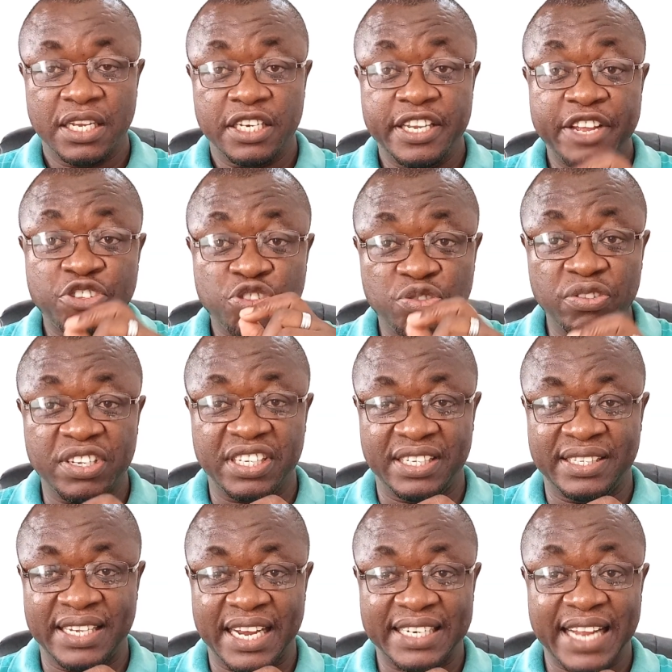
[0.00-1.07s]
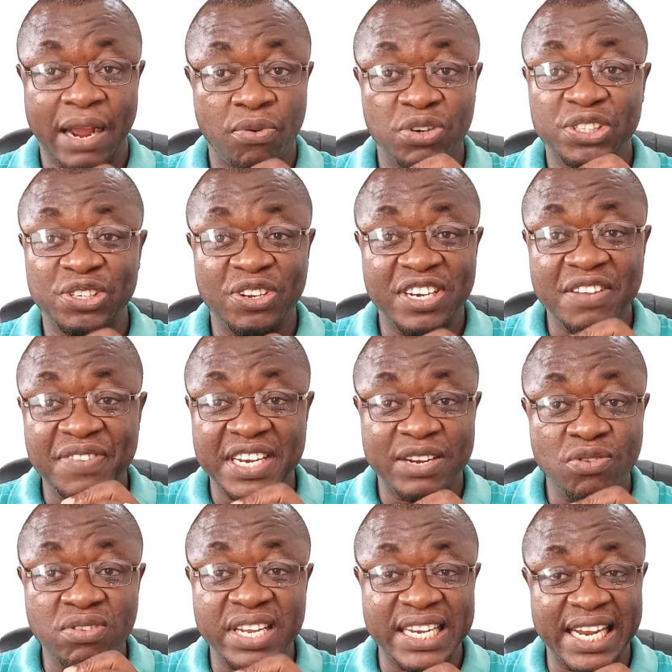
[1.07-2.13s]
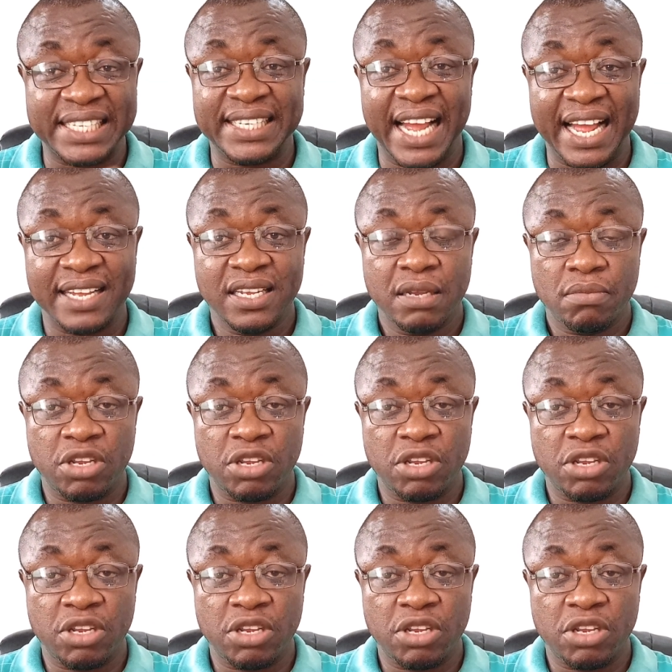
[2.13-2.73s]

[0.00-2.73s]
The truth is that I was not even looking at her,